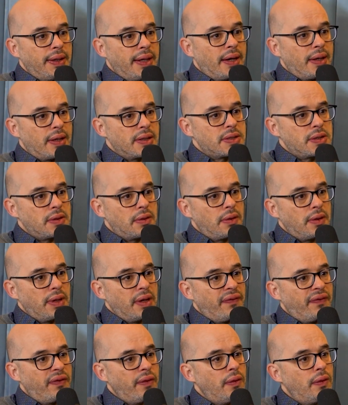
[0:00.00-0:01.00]
Yeah, so
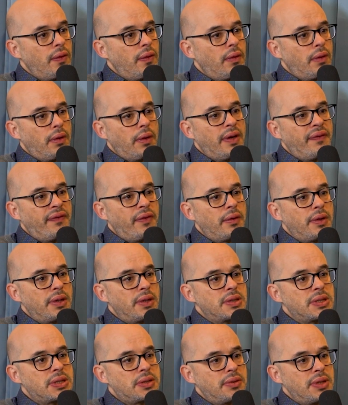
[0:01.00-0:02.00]
if you're
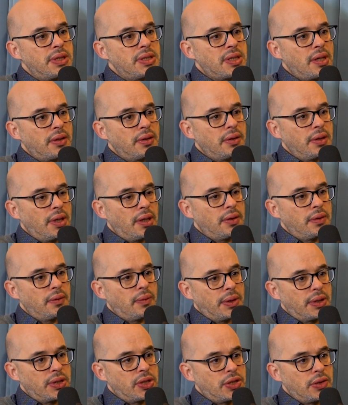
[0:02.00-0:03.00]
in the streets and
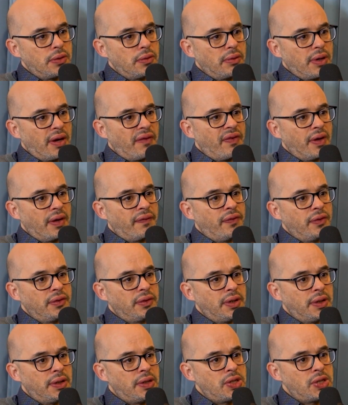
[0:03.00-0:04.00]
you want to show graphic
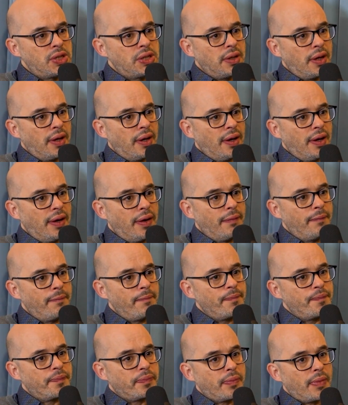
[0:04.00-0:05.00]
footage,
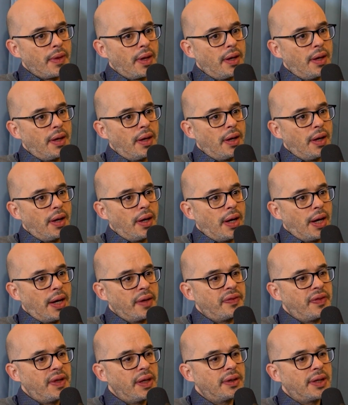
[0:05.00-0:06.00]

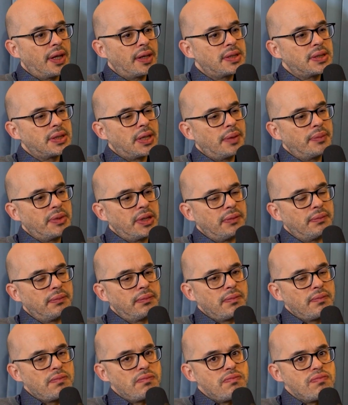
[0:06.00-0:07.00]
I think that, I mean,
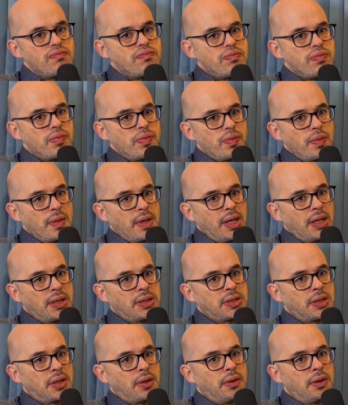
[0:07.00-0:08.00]

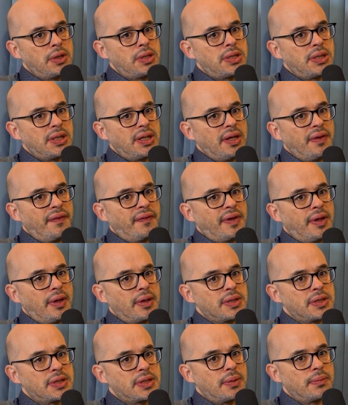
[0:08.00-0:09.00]
it's good if
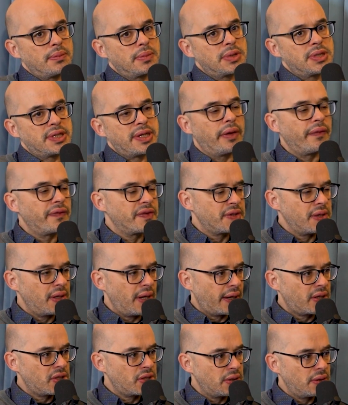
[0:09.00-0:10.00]
there's some
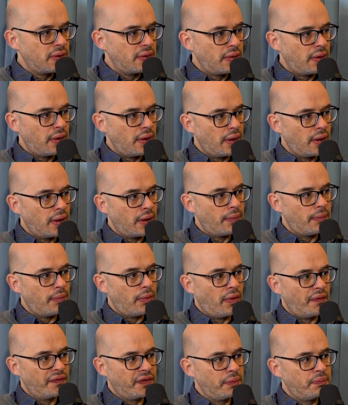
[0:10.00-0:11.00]
self-selection
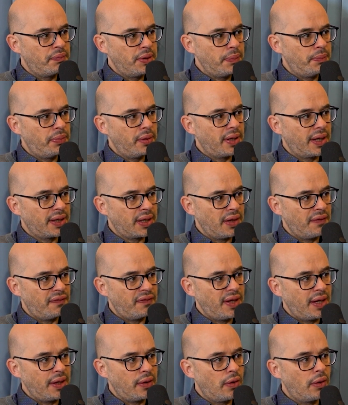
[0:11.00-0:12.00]
of the people, like
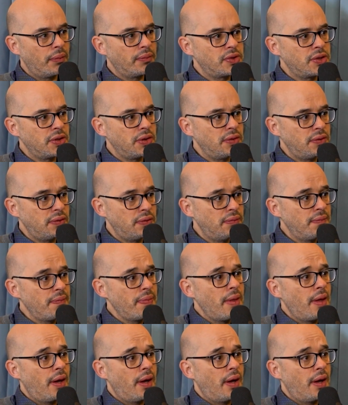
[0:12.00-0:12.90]
if they come to you